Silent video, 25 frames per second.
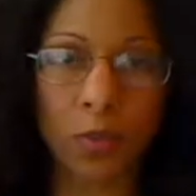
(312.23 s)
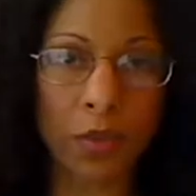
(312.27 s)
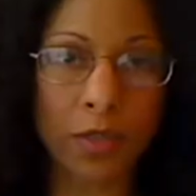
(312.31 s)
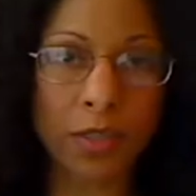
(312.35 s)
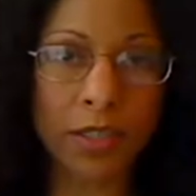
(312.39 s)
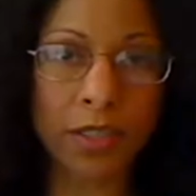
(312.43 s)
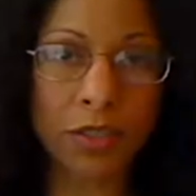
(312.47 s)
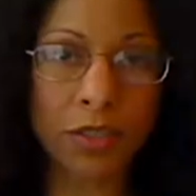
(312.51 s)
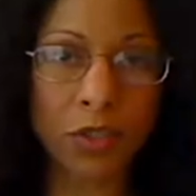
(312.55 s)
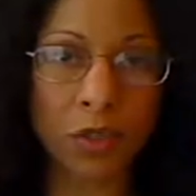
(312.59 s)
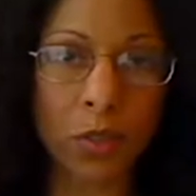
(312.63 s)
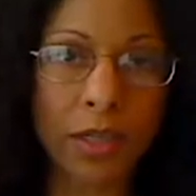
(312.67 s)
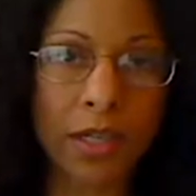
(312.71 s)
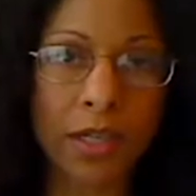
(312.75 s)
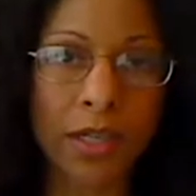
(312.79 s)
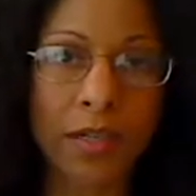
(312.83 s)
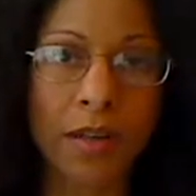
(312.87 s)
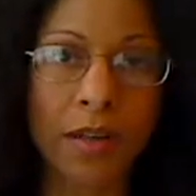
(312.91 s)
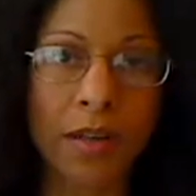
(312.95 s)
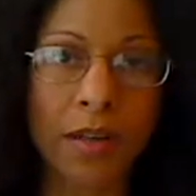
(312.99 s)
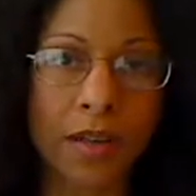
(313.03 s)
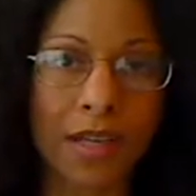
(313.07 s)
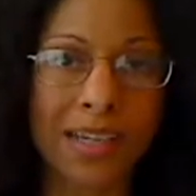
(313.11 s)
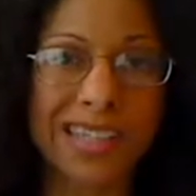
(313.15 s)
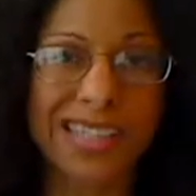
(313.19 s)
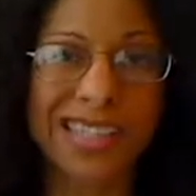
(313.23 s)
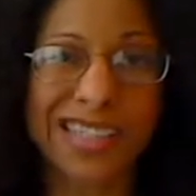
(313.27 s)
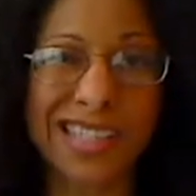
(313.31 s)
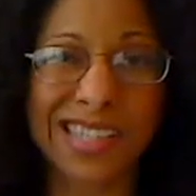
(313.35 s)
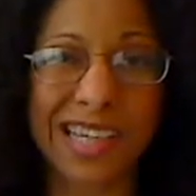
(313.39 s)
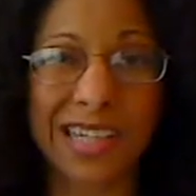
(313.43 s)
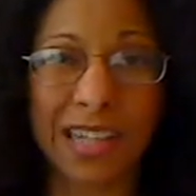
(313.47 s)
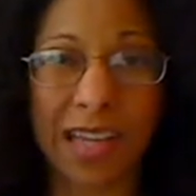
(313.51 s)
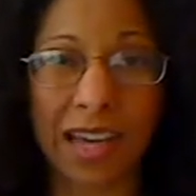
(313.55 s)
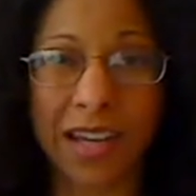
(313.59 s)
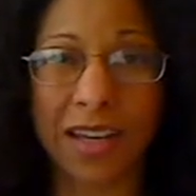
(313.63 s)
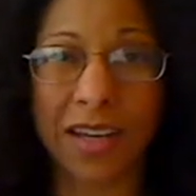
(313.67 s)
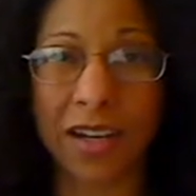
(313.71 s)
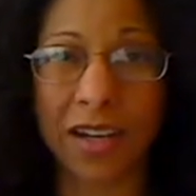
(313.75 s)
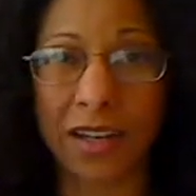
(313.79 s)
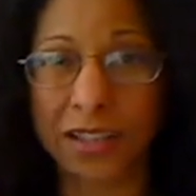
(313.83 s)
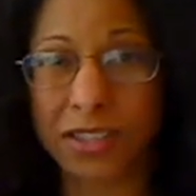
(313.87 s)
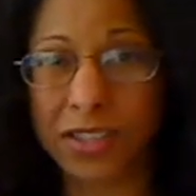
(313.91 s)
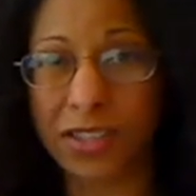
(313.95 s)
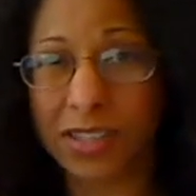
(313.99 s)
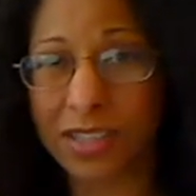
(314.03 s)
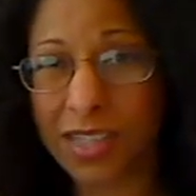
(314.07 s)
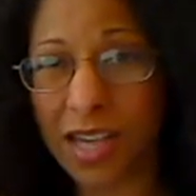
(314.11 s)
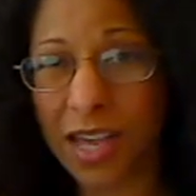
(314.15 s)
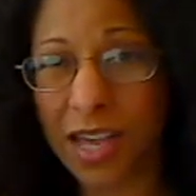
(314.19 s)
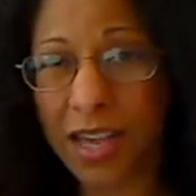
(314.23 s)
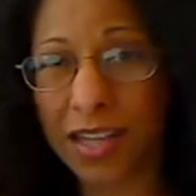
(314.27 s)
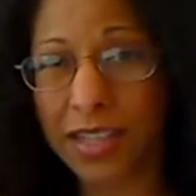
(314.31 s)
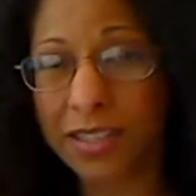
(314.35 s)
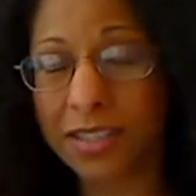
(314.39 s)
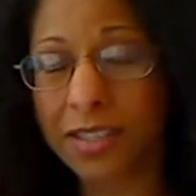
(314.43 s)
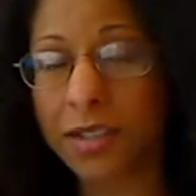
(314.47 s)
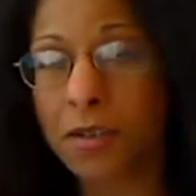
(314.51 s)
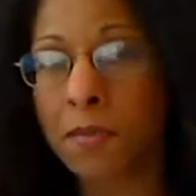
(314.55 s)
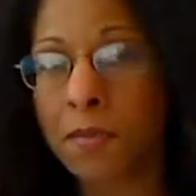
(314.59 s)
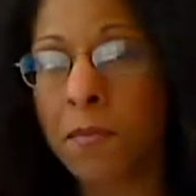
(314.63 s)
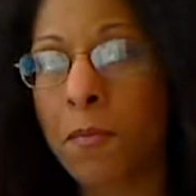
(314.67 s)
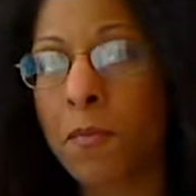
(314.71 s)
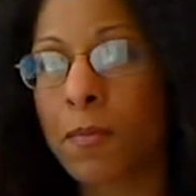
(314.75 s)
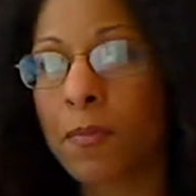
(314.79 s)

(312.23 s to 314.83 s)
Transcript: retweet things they like on your site.